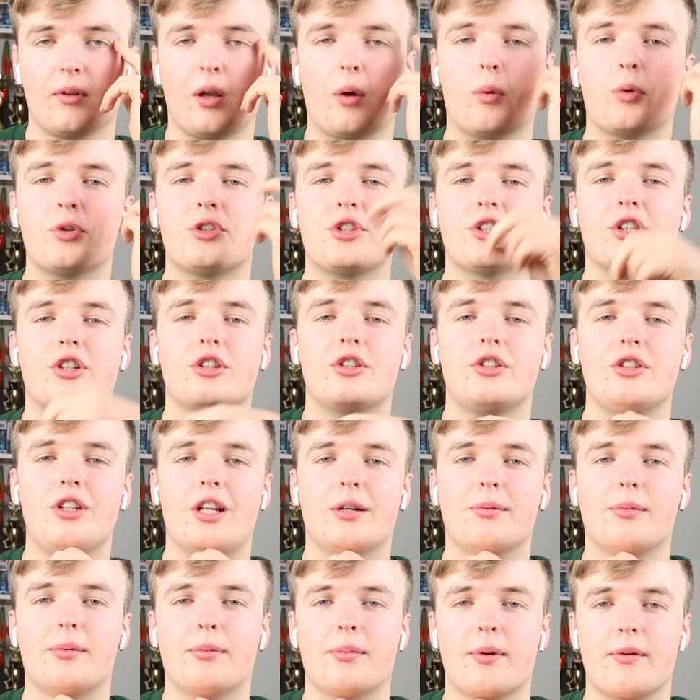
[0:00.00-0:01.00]
I wish I could do
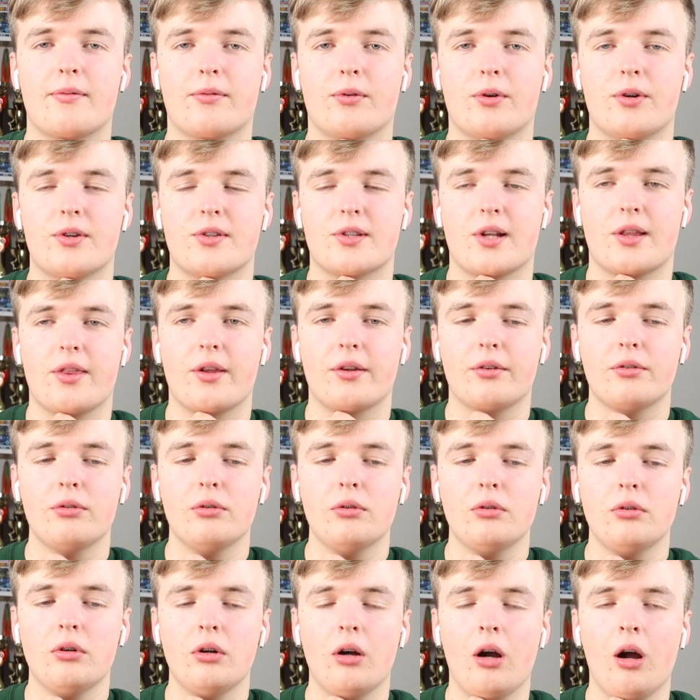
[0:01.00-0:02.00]
that with my voice, like that.
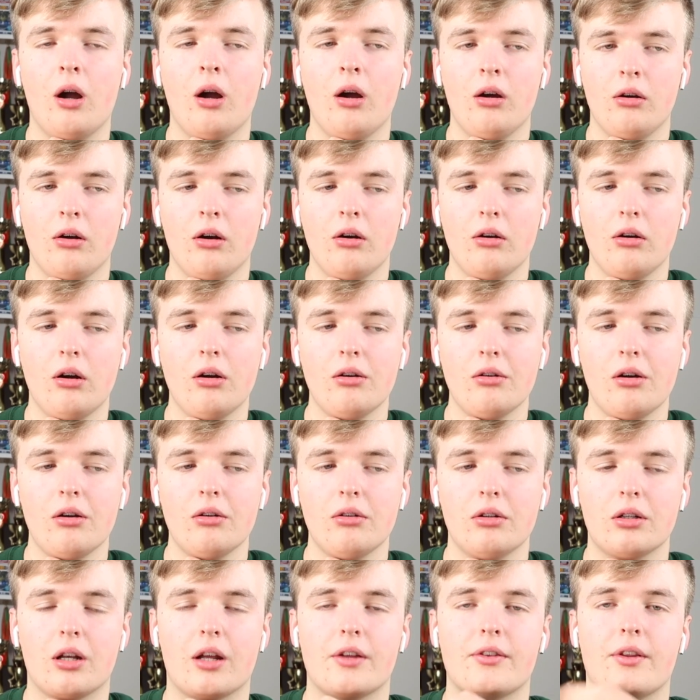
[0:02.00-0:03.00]

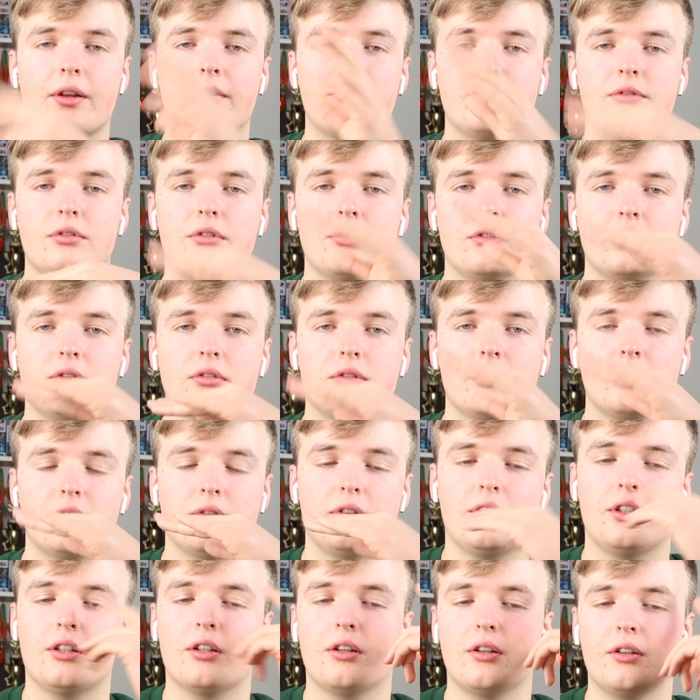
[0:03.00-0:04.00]
Like the,
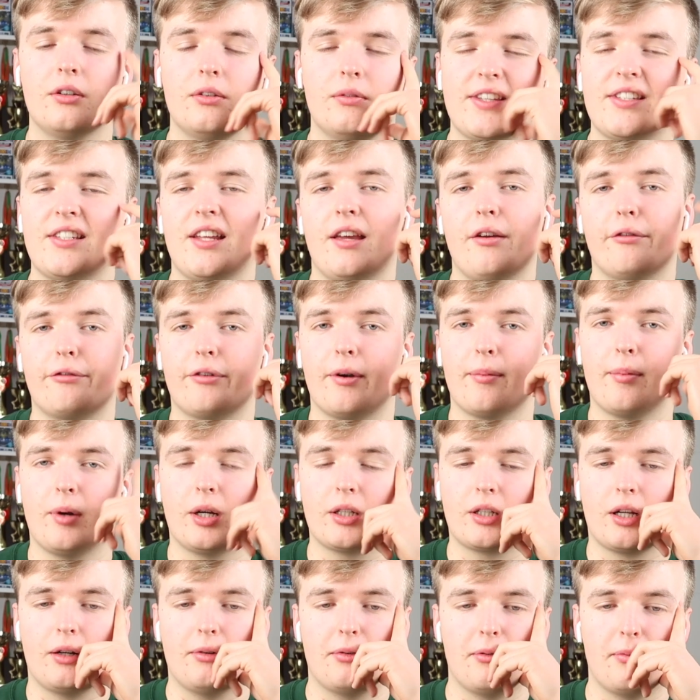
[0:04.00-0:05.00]
you know, there's a name for it, but
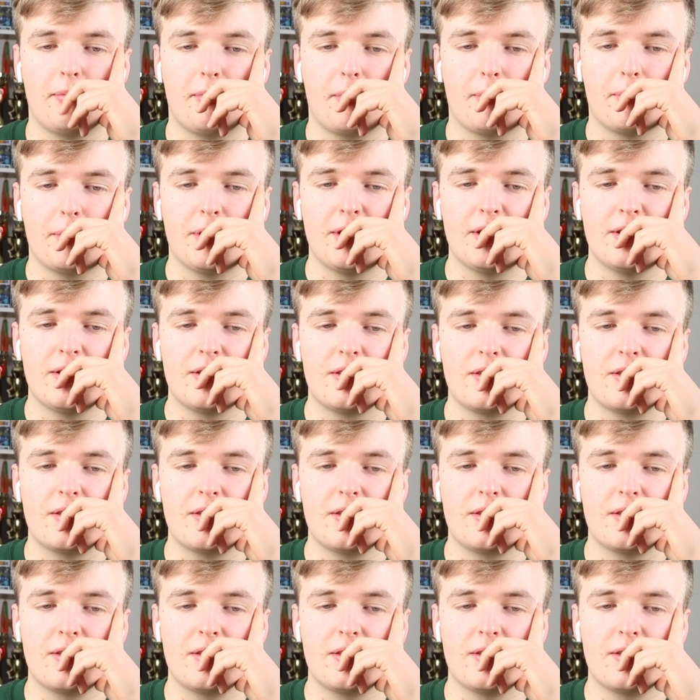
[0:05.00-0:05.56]
I can't remember what it